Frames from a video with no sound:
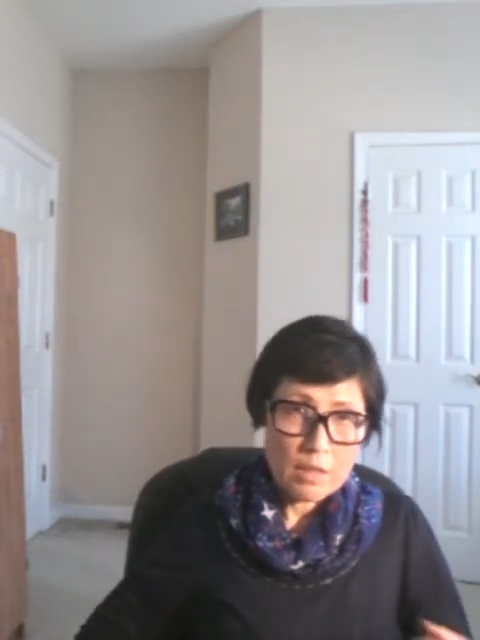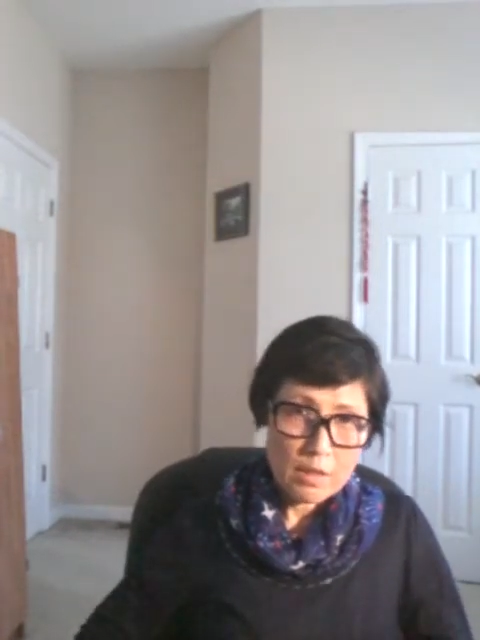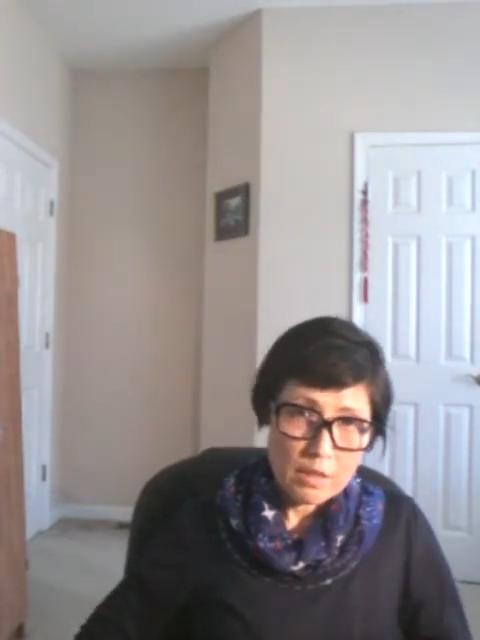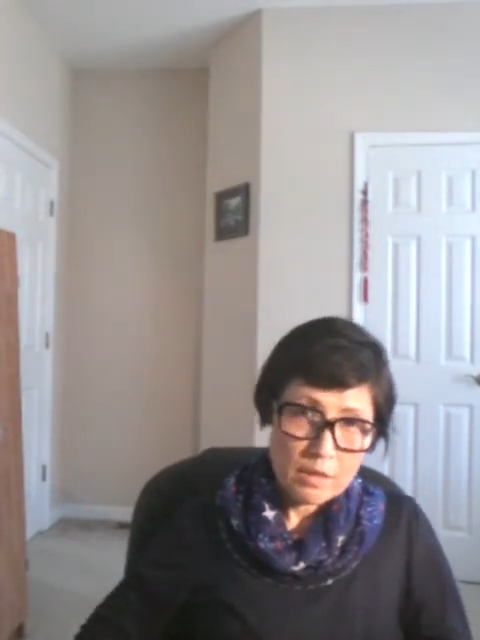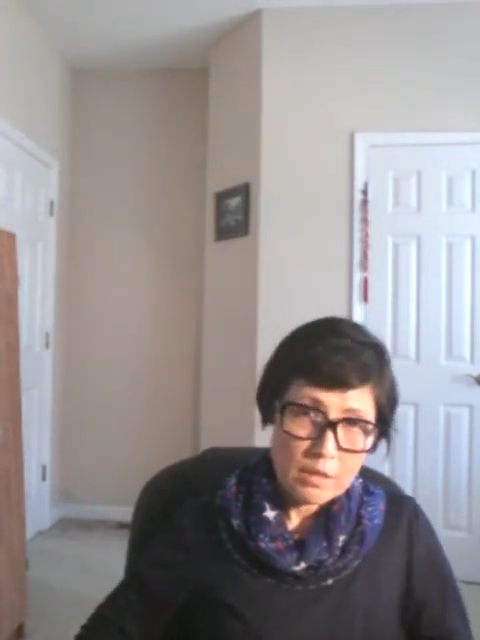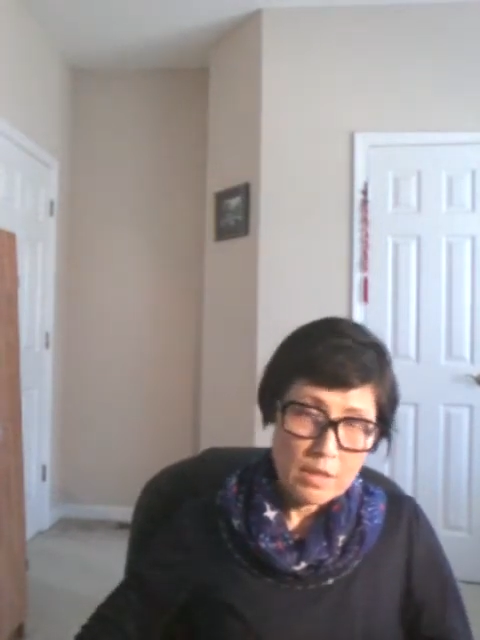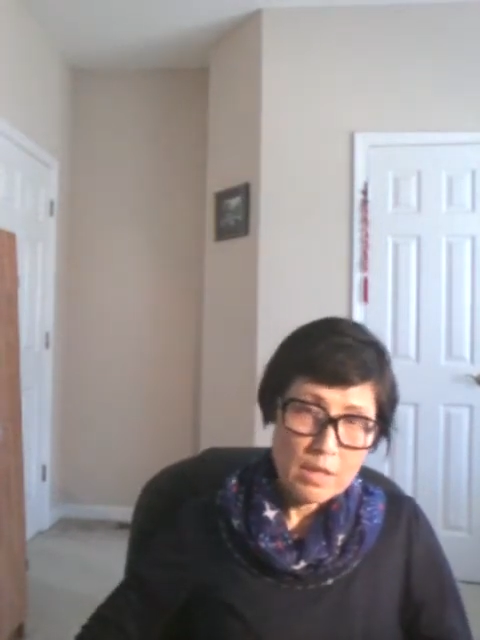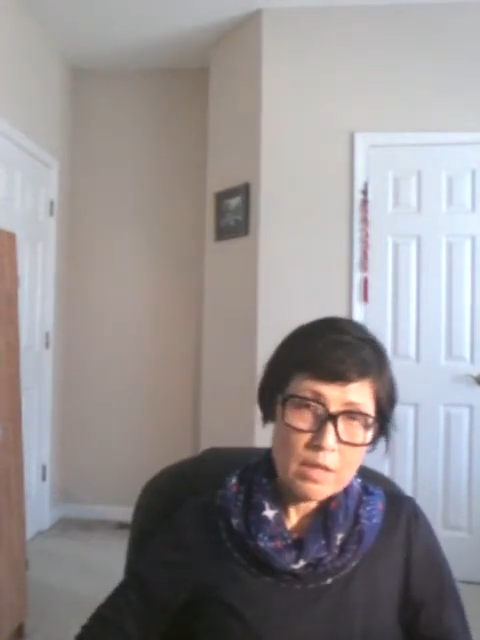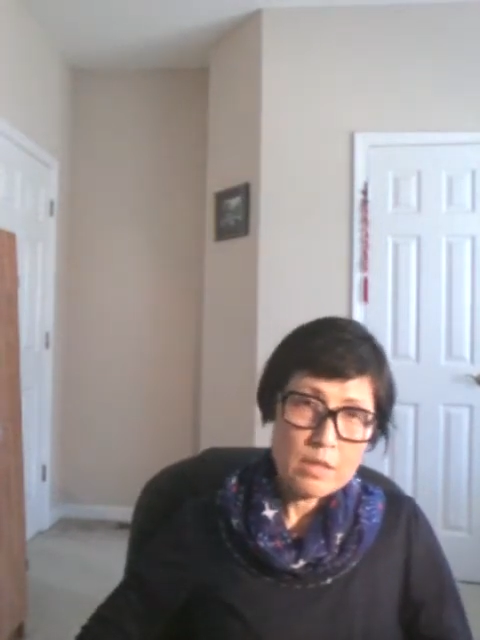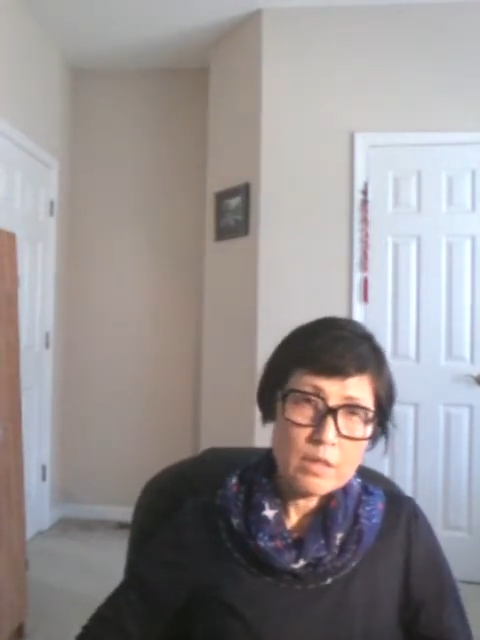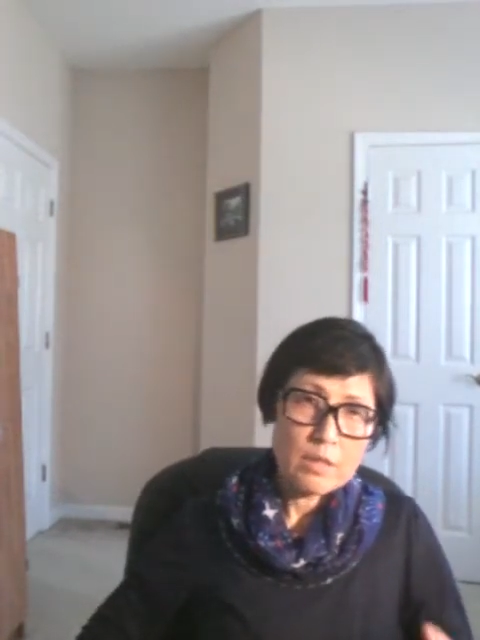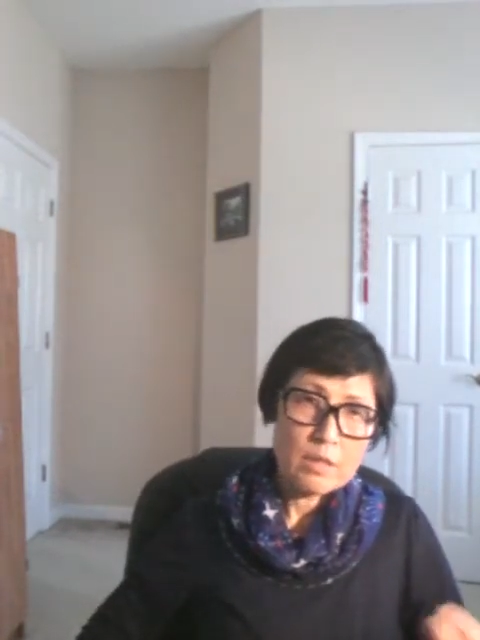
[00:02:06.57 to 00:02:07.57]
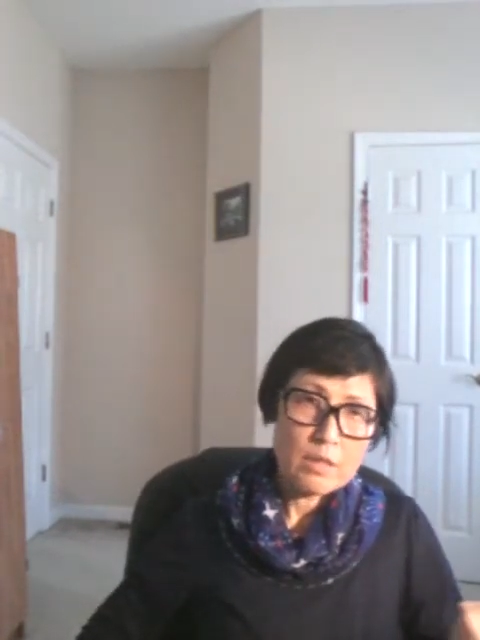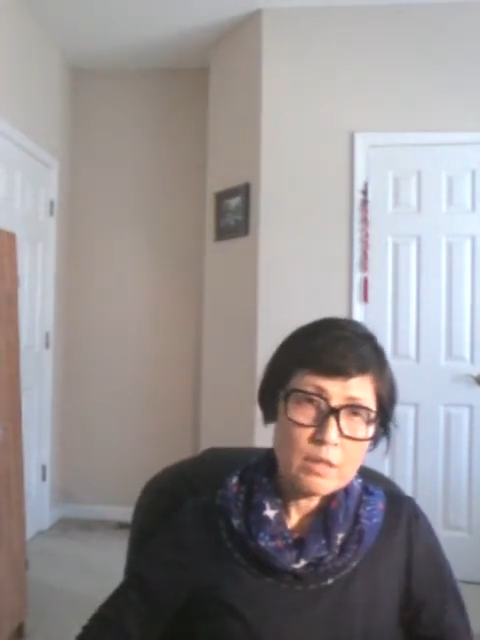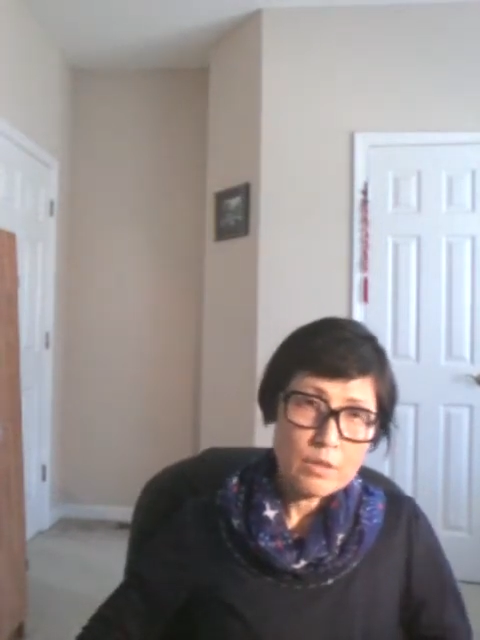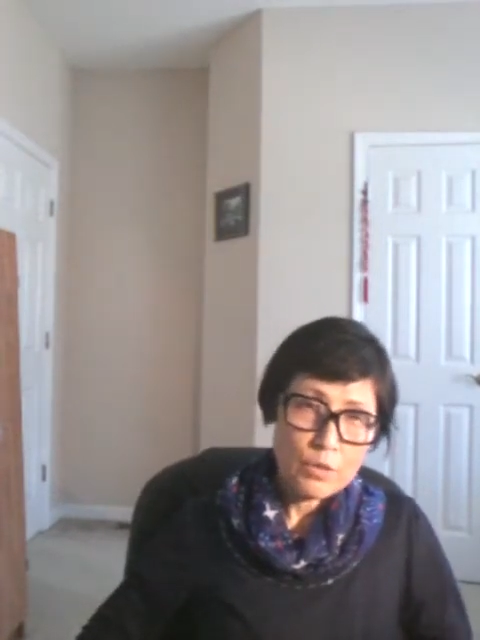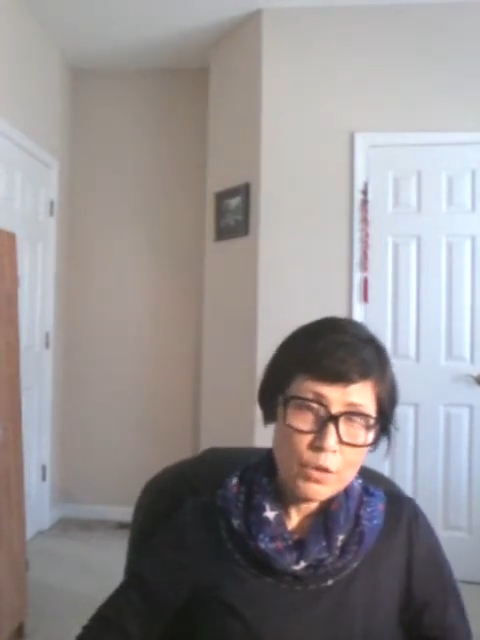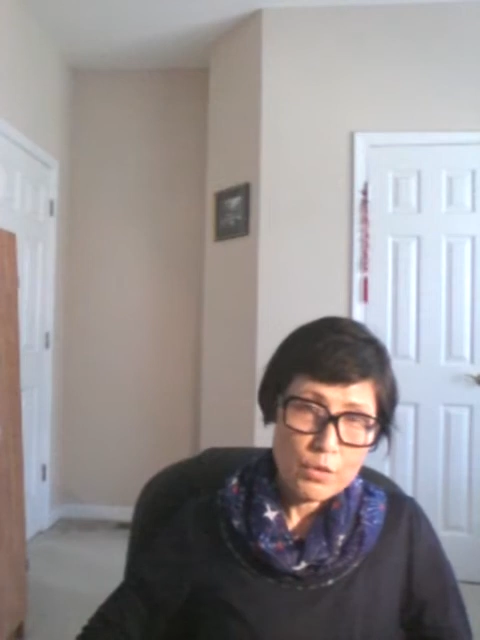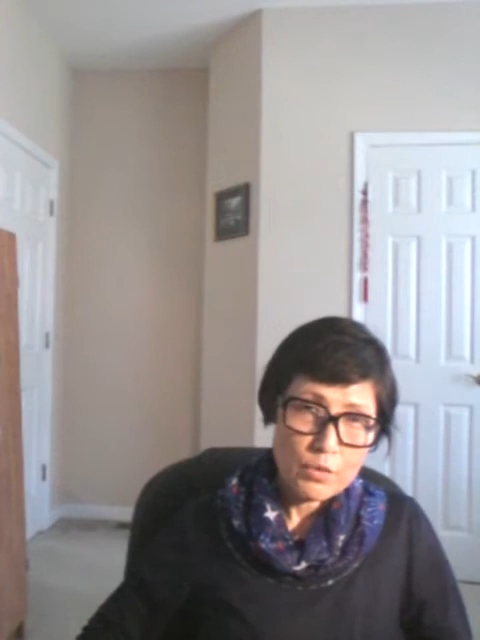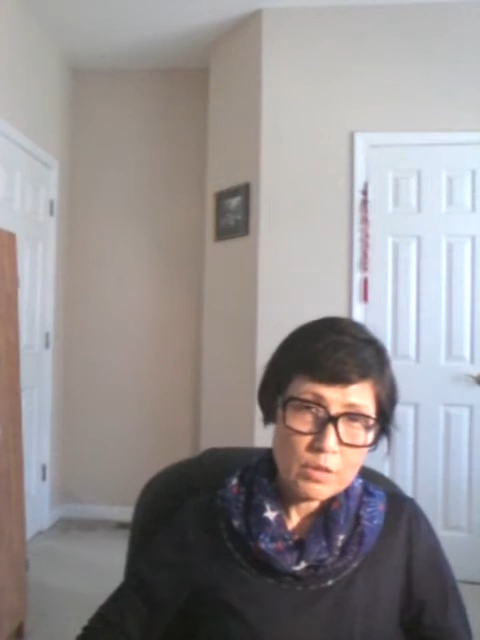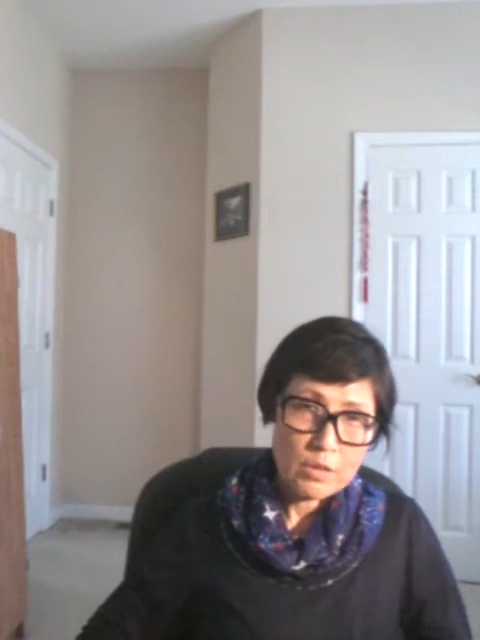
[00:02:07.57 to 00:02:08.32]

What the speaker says: inside across